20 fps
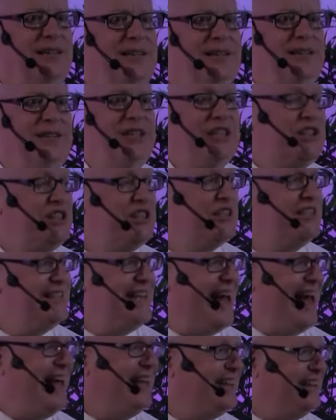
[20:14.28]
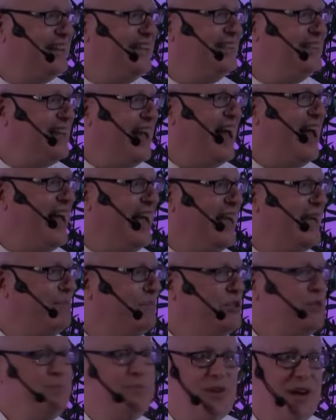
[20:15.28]
This is not the time
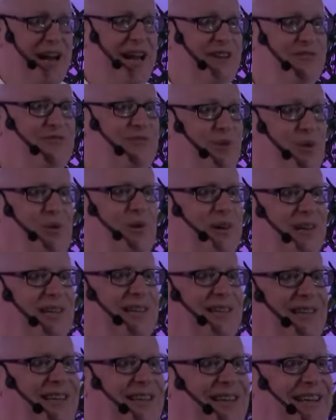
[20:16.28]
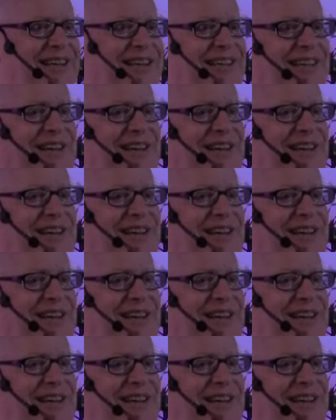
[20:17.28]
to pray for you